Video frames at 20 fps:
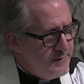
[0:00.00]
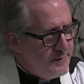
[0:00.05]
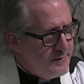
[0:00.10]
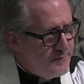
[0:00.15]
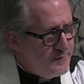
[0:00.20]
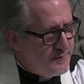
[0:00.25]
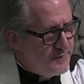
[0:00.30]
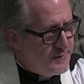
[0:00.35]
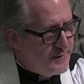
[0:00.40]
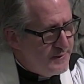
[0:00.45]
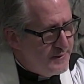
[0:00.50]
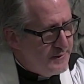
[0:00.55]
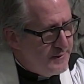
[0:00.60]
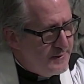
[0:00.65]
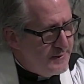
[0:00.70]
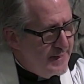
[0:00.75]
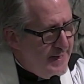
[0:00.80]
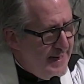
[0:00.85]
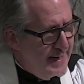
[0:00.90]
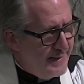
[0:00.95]
the
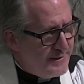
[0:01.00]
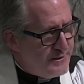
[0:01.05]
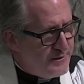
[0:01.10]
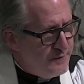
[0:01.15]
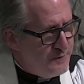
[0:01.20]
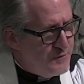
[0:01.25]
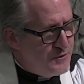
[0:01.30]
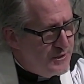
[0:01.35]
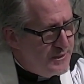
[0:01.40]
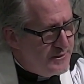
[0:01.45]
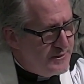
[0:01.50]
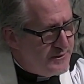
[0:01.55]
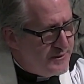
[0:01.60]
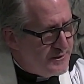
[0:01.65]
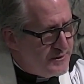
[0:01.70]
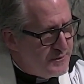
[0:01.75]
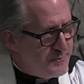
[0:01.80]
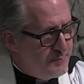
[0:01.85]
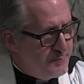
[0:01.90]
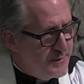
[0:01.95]
act of
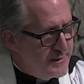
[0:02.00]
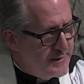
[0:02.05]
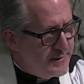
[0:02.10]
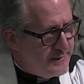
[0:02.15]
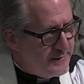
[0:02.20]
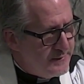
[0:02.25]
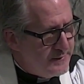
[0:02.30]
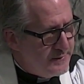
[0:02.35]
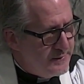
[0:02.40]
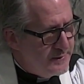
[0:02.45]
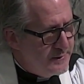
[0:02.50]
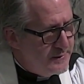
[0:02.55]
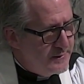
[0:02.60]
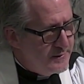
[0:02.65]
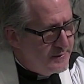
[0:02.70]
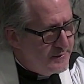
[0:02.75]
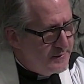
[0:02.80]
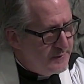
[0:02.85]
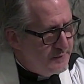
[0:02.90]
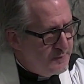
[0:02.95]
Jesus being,
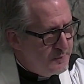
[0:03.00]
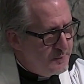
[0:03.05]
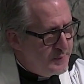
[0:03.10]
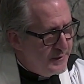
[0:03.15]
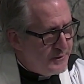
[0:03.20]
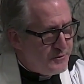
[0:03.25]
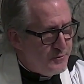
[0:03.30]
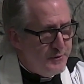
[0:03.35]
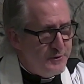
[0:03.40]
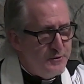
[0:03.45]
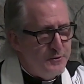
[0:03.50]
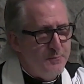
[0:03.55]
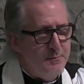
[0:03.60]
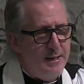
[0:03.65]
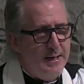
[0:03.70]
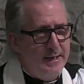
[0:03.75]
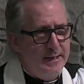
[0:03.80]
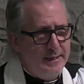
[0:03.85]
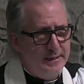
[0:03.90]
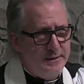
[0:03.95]
picture it in your
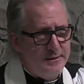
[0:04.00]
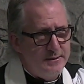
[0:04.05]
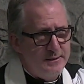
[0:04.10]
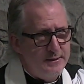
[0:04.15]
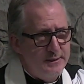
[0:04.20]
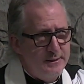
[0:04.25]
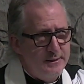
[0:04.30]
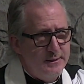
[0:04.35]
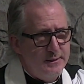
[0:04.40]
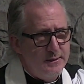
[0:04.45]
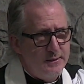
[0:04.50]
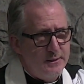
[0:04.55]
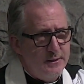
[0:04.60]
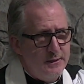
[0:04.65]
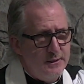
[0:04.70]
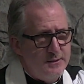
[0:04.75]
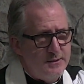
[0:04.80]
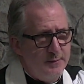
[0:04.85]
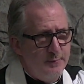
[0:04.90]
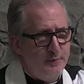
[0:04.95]
mind.
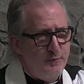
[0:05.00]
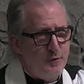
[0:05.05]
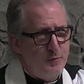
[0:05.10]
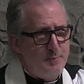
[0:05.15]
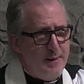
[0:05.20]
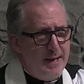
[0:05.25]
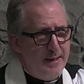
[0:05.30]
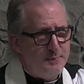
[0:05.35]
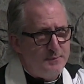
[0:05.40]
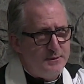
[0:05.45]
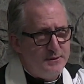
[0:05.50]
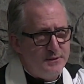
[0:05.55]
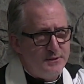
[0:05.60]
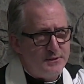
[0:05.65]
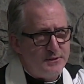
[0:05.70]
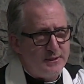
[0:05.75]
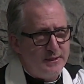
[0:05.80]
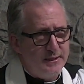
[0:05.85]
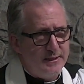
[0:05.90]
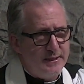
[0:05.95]
Some of you
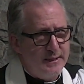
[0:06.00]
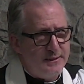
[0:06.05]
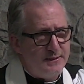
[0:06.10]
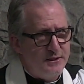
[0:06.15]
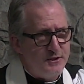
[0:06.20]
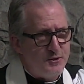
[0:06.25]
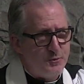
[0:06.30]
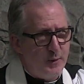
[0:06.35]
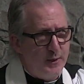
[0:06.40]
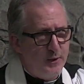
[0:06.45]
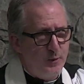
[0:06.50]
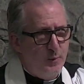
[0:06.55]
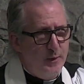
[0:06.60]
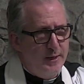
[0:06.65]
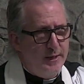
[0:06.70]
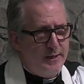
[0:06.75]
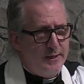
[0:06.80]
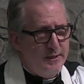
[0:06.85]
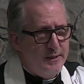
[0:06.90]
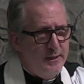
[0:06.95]
Baptists can get this right
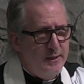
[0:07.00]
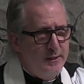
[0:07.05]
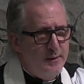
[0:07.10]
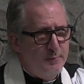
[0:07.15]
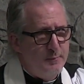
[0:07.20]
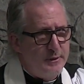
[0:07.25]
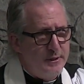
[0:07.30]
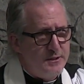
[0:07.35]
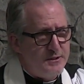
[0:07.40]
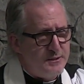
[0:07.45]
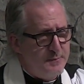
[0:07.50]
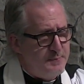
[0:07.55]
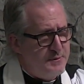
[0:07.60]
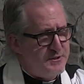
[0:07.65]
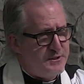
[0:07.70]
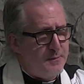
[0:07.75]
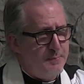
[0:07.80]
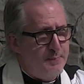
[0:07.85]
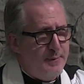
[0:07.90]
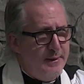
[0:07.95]
away but us
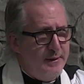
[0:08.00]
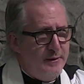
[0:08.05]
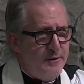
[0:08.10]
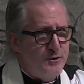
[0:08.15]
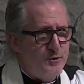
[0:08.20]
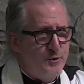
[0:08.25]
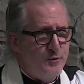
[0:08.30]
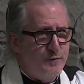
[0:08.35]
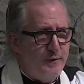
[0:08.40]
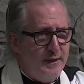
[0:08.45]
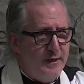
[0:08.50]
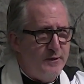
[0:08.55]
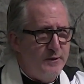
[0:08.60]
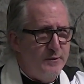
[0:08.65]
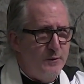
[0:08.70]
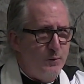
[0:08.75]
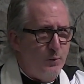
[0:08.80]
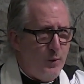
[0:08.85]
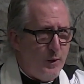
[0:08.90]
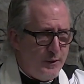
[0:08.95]
Episcopalians who've
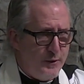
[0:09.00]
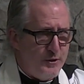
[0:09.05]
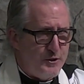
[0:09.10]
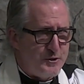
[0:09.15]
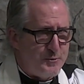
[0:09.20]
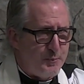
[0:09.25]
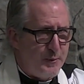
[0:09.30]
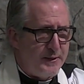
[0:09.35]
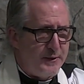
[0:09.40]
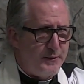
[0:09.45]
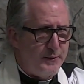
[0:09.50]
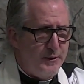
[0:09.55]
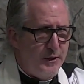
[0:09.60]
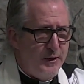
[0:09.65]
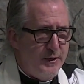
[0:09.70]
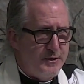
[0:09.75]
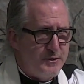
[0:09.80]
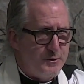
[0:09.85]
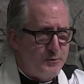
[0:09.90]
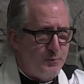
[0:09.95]
had water sprinkled
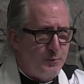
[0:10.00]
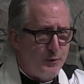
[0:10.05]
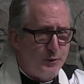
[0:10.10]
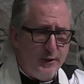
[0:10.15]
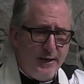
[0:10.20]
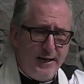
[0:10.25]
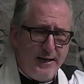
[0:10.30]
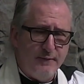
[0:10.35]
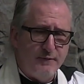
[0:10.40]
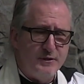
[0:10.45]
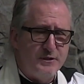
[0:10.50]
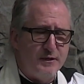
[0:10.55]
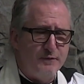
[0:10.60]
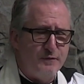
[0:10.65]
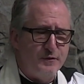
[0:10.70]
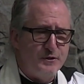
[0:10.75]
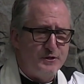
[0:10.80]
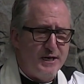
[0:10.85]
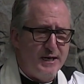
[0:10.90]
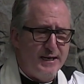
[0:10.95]
on us, we're going to have a
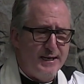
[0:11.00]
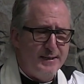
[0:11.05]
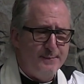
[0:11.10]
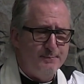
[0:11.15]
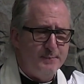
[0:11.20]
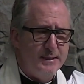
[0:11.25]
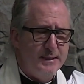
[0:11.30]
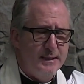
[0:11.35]
tougher time.